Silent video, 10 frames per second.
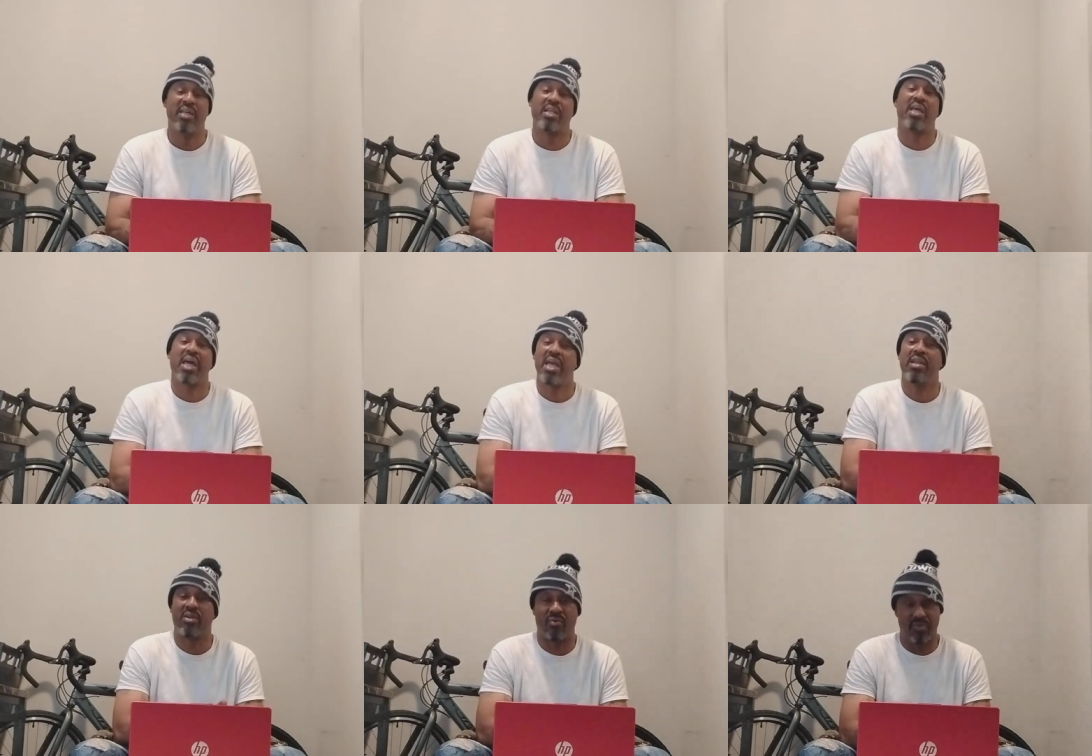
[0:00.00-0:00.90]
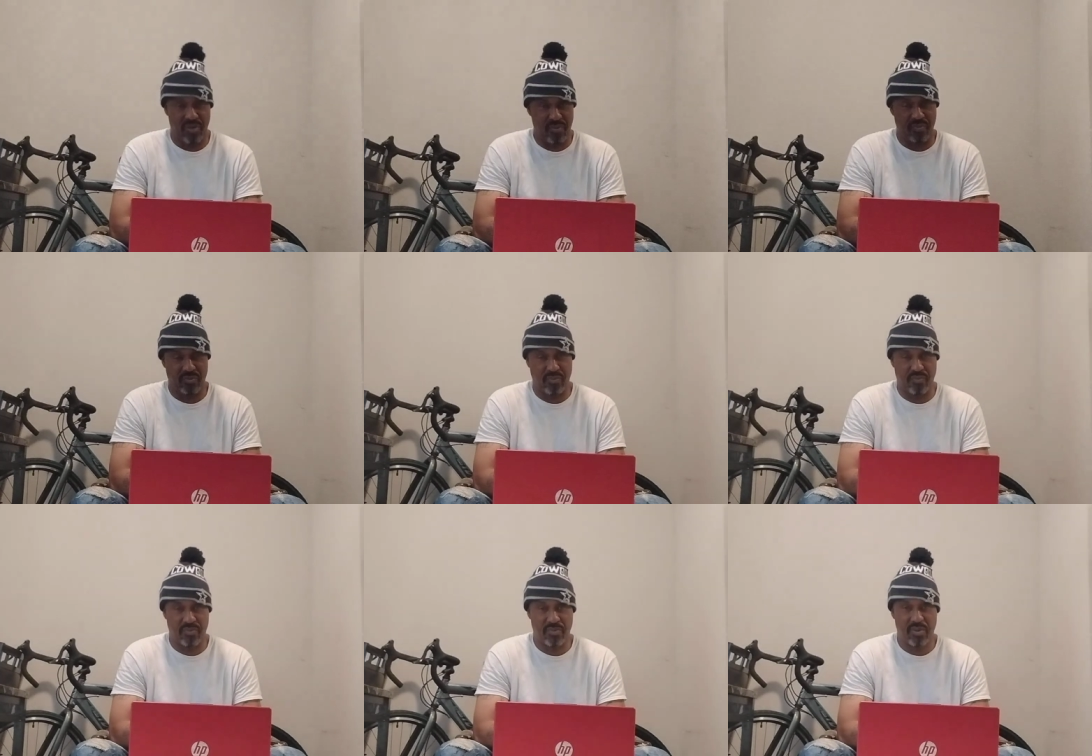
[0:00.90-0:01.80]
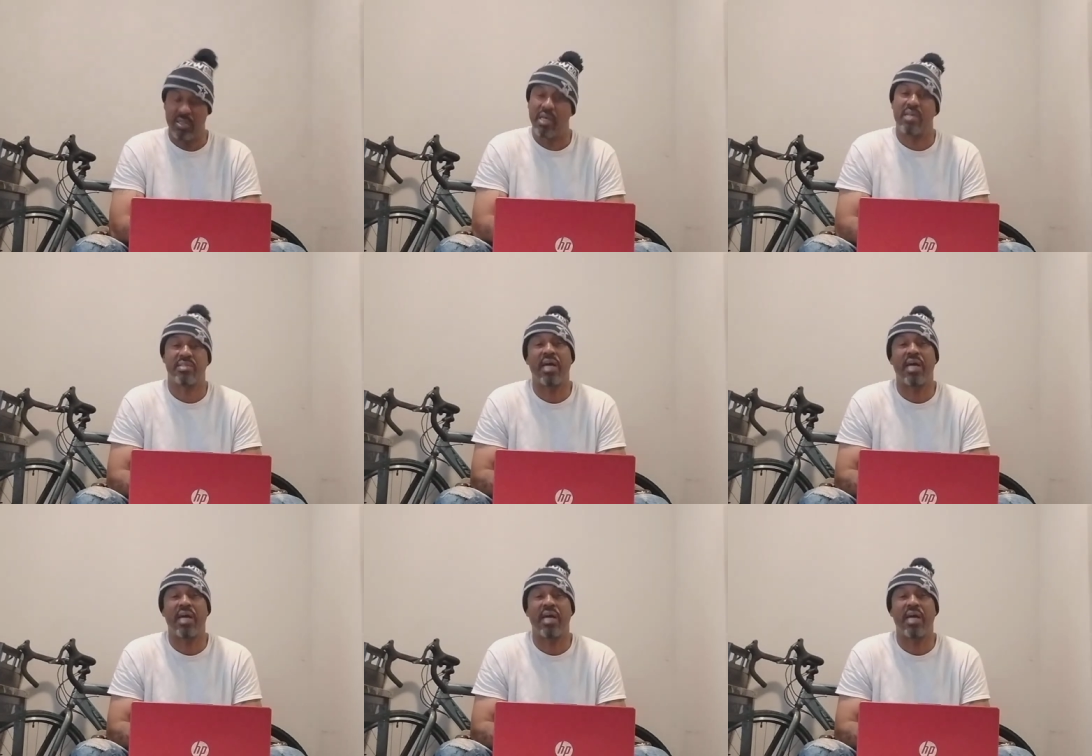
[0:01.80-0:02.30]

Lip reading: they hating on you. Yes,